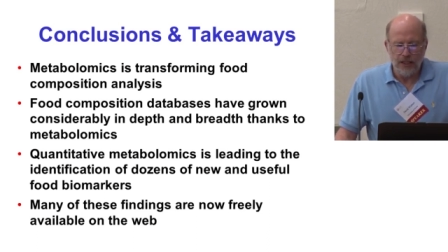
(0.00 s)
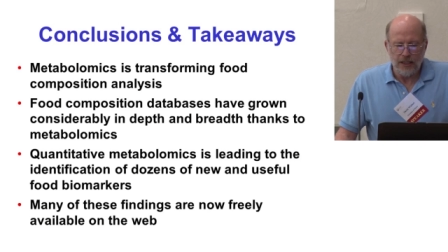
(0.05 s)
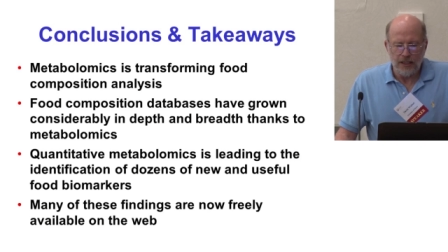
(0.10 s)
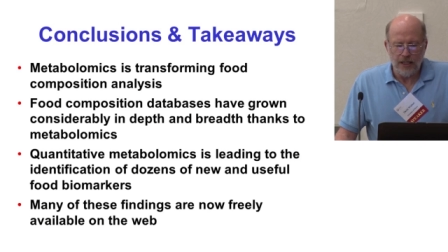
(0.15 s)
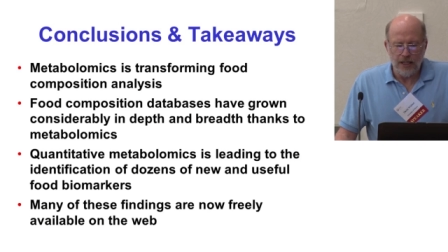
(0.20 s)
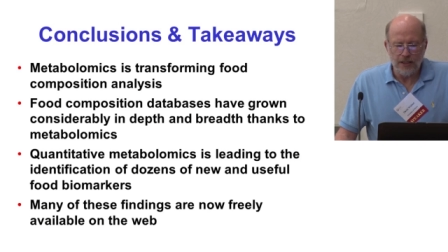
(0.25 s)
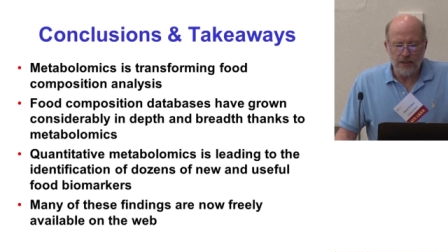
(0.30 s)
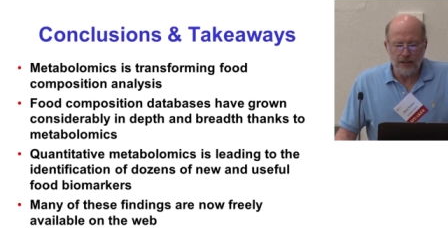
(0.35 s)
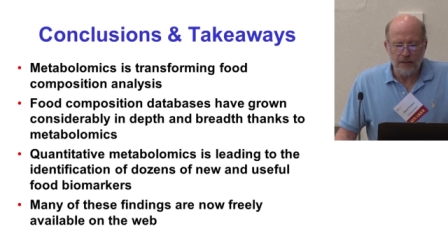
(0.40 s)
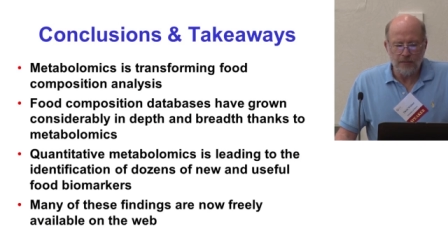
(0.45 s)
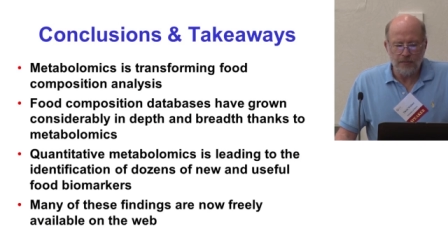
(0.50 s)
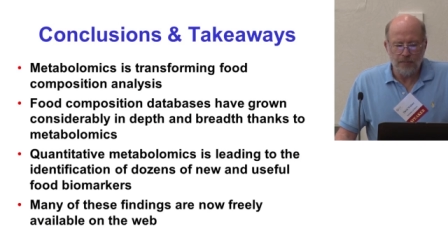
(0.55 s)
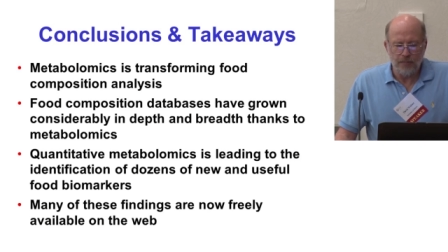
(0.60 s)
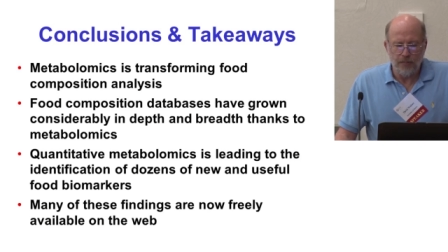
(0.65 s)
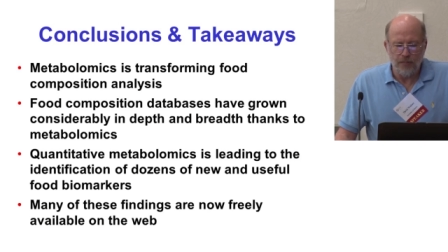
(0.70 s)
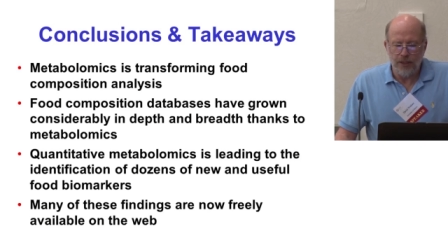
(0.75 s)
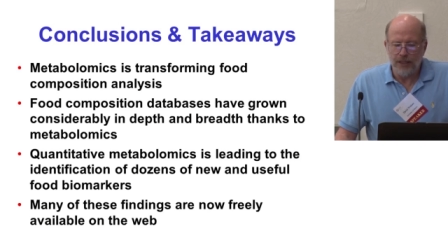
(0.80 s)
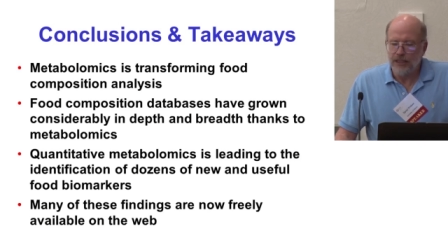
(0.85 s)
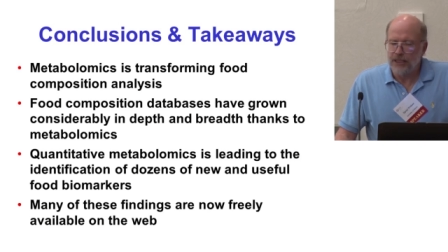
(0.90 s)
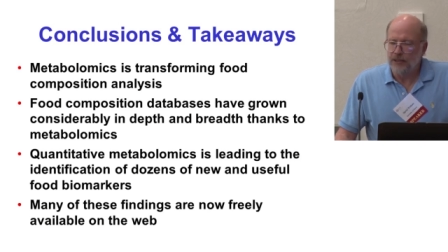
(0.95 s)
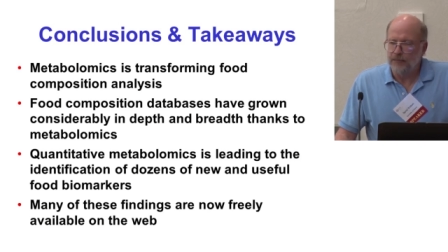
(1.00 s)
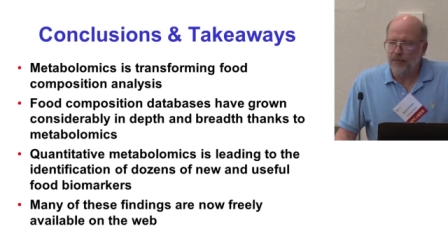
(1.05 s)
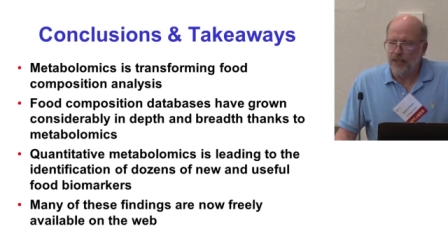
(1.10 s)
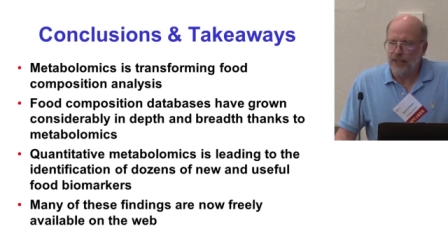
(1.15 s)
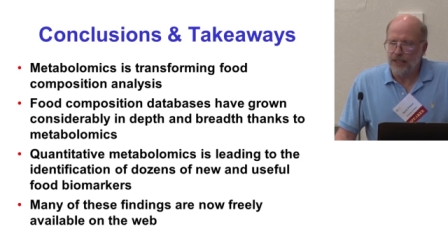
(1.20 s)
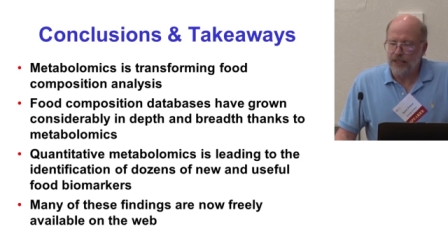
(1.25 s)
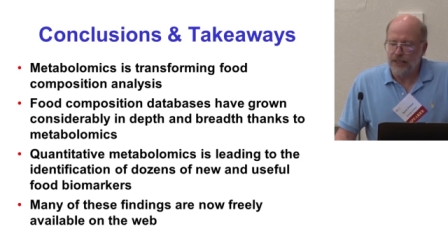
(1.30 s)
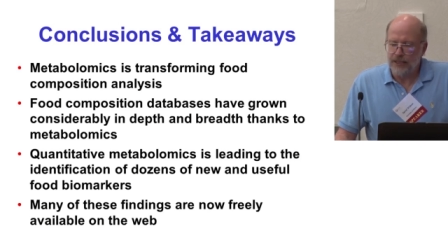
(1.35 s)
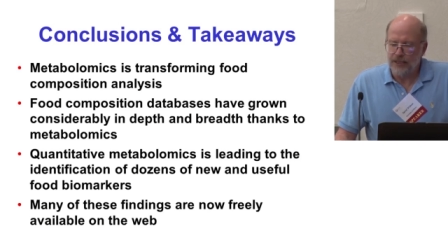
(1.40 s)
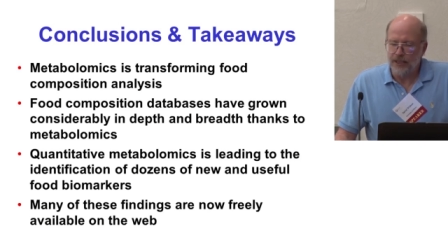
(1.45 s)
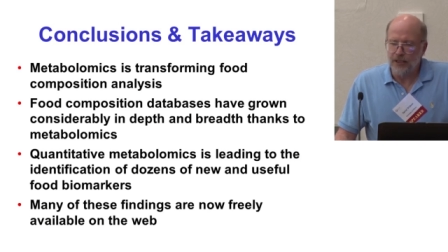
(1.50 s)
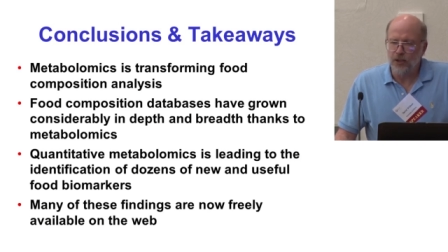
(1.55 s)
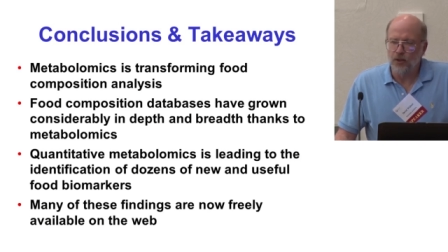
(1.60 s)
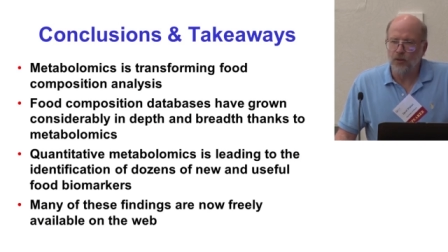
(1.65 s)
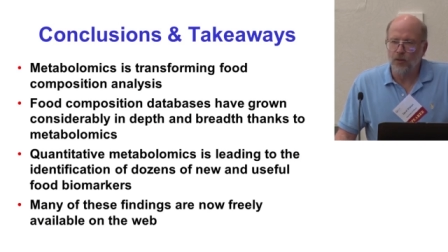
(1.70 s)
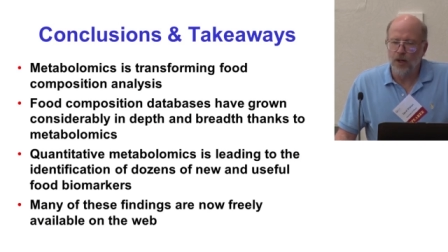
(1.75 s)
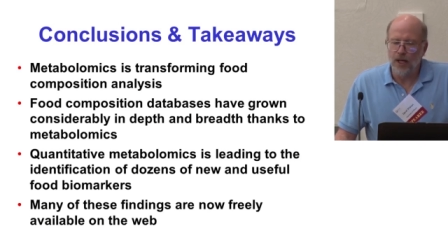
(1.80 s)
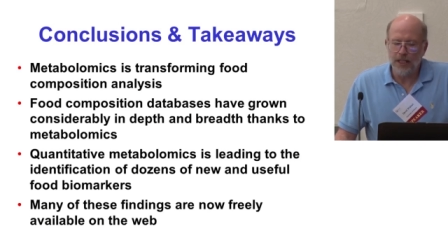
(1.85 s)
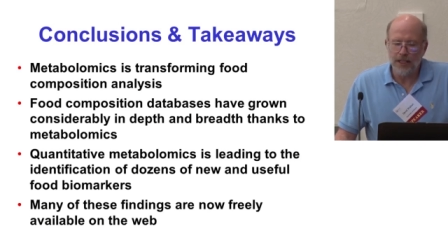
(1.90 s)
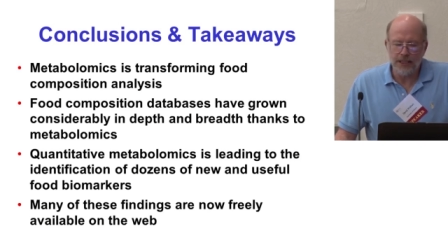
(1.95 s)
The other point to make is that
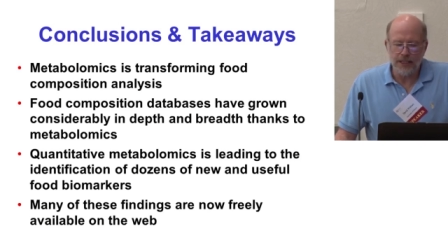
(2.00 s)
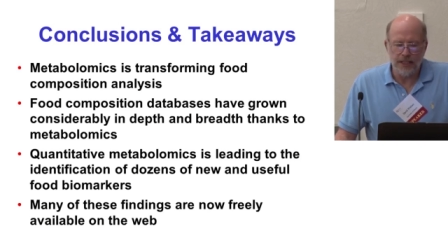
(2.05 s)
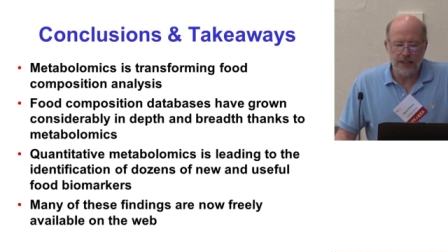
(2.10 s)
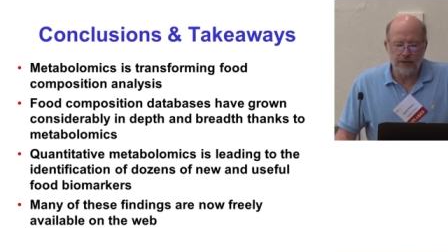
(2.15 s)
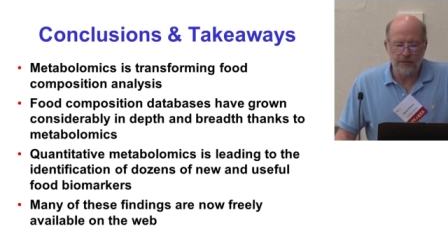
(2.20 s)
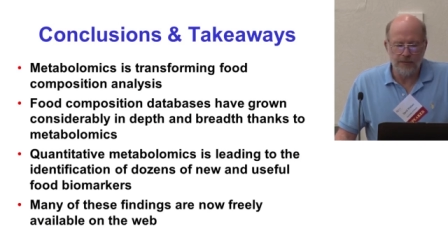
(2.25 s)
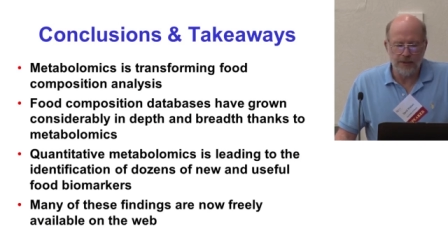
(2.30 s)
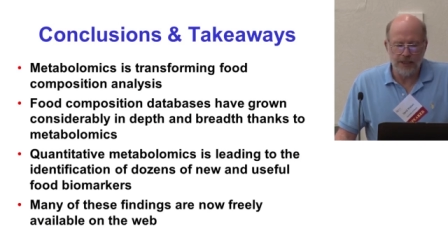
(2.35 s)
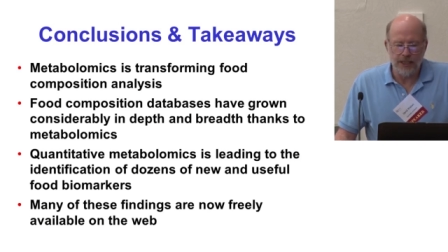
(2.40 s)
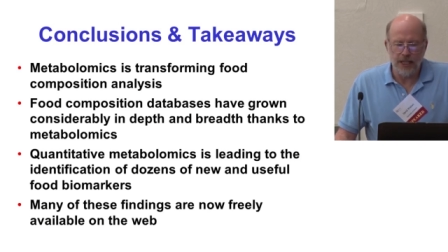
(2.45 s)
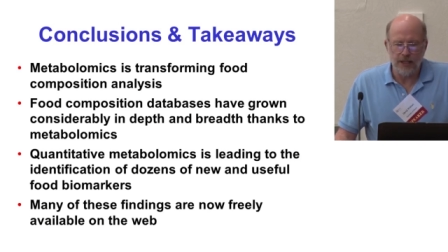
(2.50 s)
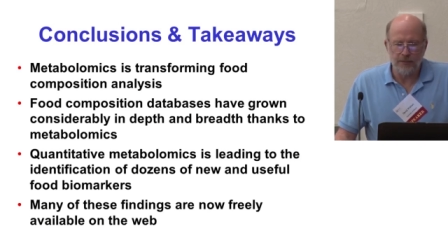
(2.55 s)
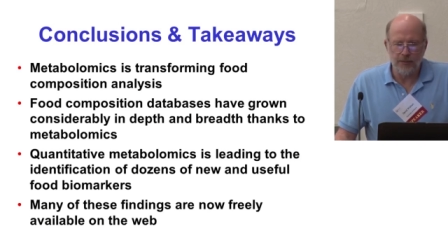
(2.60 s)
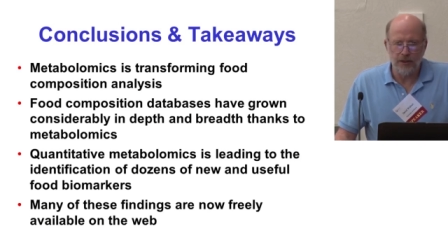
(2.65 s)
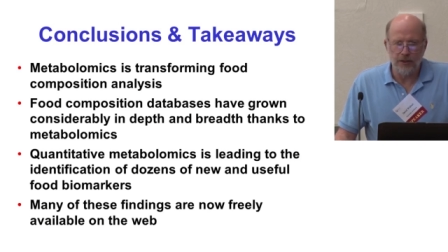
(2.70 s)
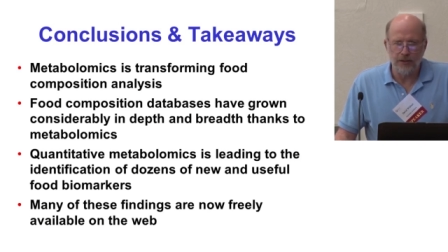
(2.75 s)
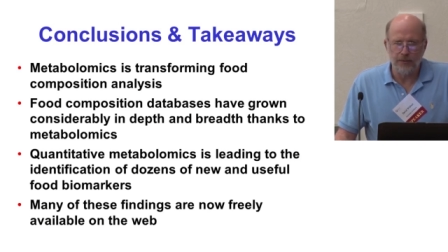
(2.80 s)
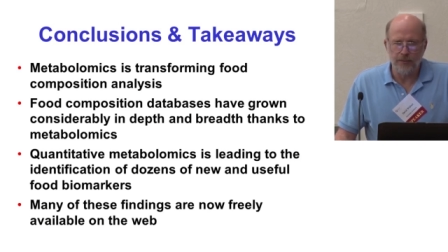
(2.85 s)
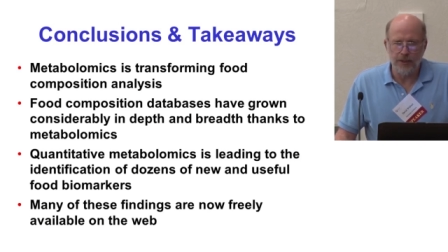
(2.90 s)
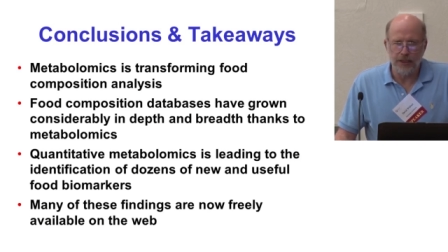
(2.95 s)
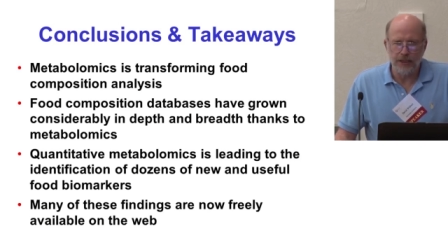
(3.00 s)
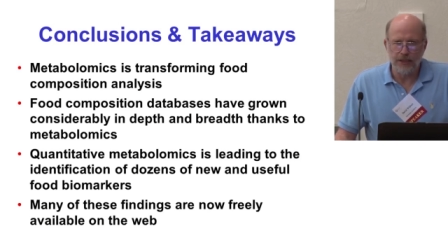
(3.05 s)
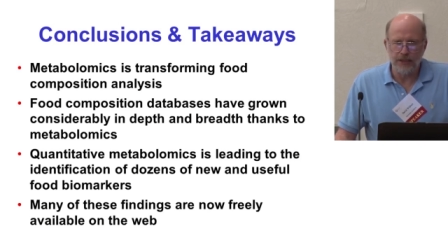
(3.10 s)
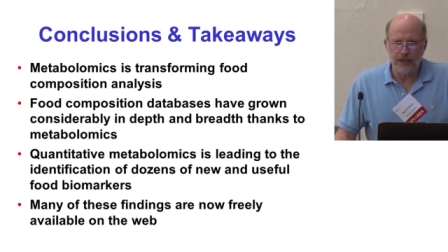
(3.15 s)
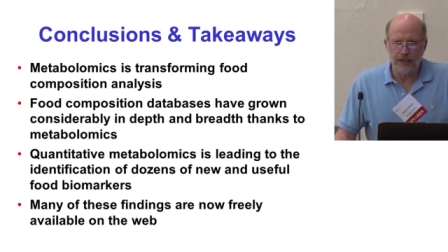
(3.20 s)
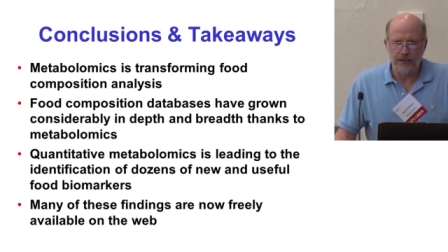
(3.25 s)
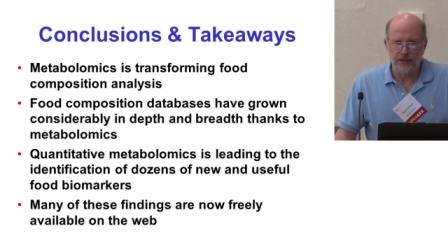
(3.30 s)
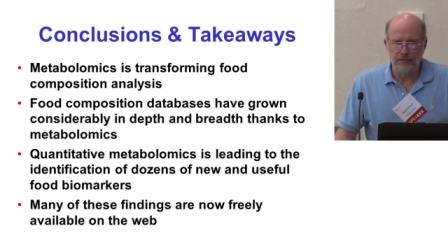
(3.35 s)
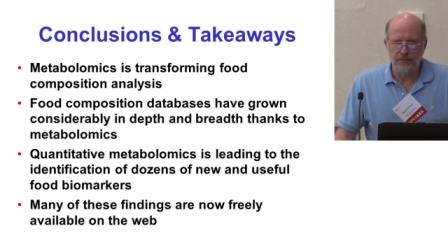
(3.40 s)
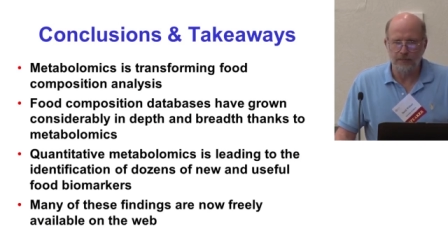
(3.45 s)
quantitative metabolomics,